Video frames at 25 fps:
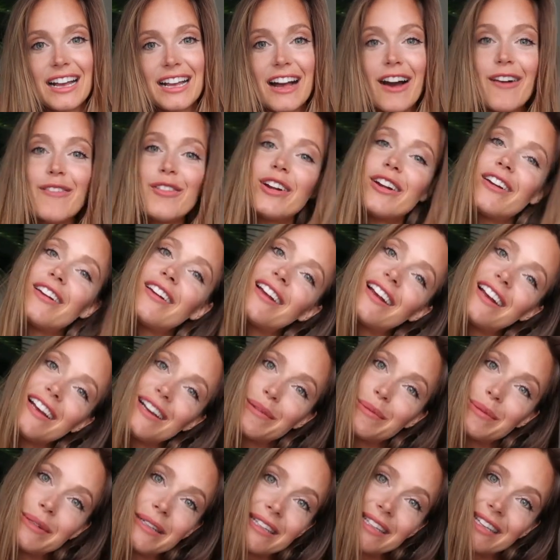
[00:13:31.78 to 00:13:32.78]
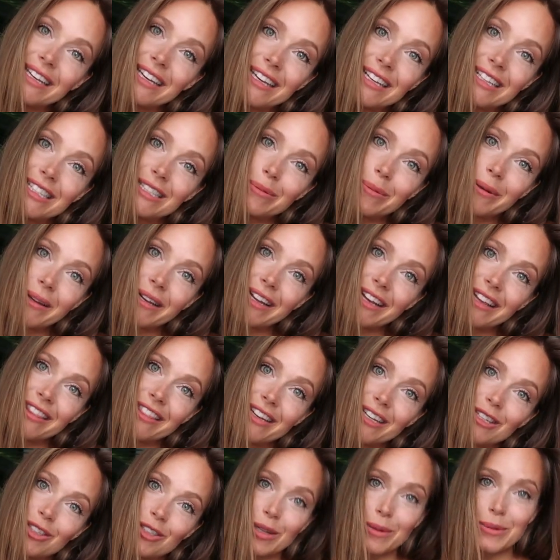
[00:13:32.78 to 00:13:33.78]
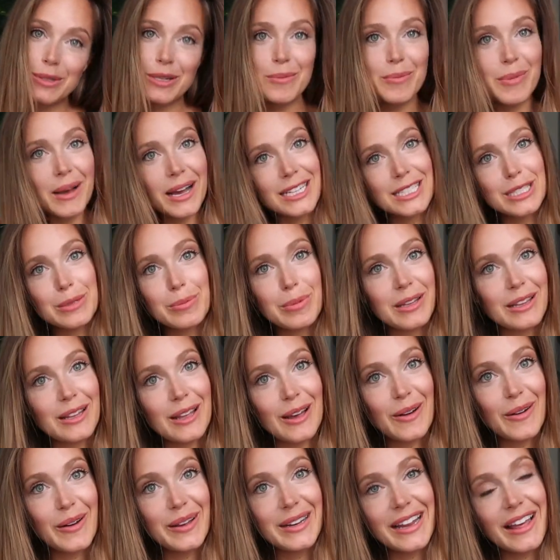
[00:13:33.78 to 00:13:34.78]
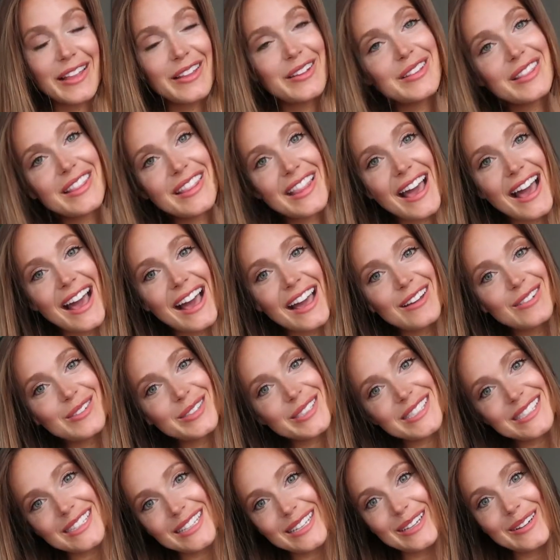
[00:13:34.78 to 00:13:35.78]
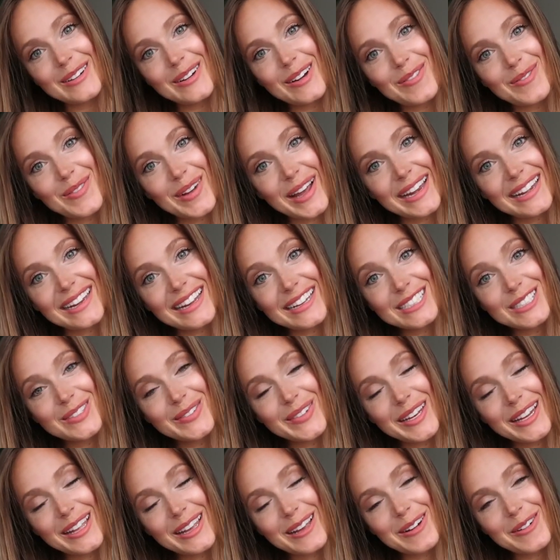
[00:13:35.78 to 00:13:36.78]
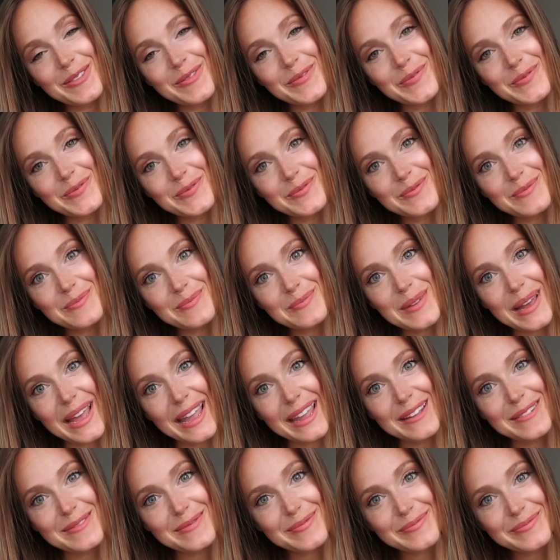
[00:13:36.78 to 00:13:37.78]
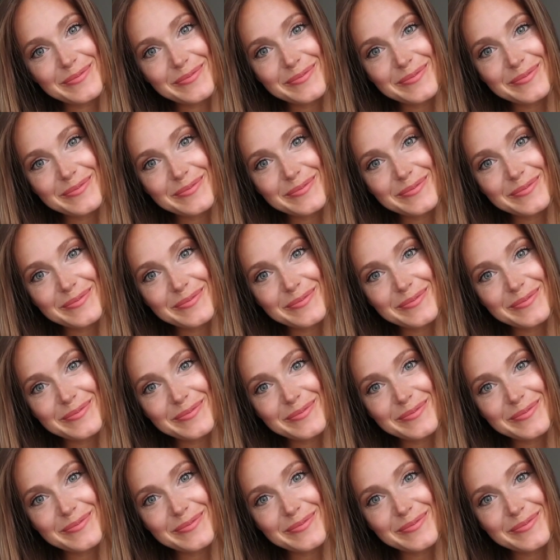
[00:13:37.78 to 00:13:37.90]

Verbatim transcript: cover, please put it in the description box below, and other than that, I will see you on my next video. Bye.